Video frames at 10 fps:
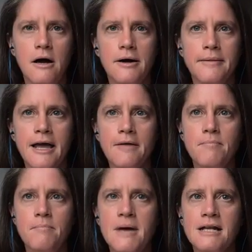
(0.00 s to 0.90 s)

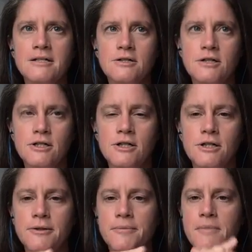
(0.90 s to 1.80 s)
like
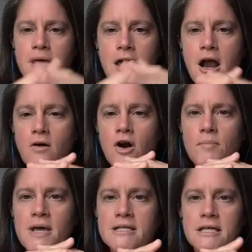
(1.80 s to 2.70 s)
mental
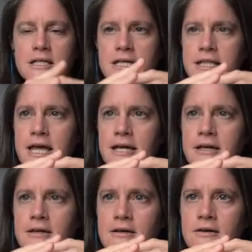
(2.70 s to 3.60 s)
error, basically,
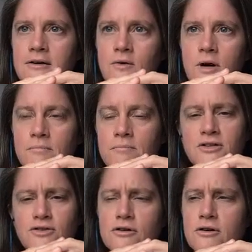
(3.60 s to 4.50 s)
like, or
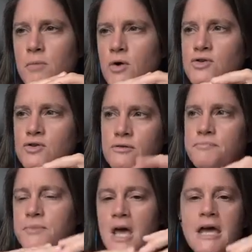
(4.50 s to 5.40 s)
mental or
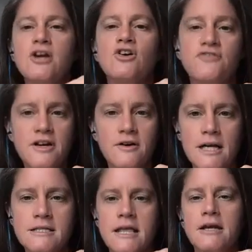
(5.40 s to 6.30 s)
emotional
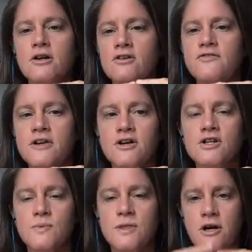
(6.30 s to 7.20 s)
interference that
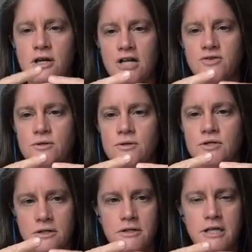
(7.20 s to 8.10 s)
interferes with our
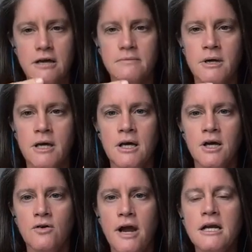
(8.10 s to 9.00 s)
natural skill set,
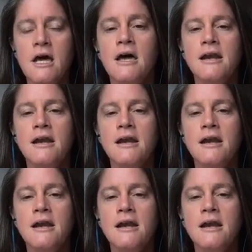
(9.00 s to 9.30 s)
right?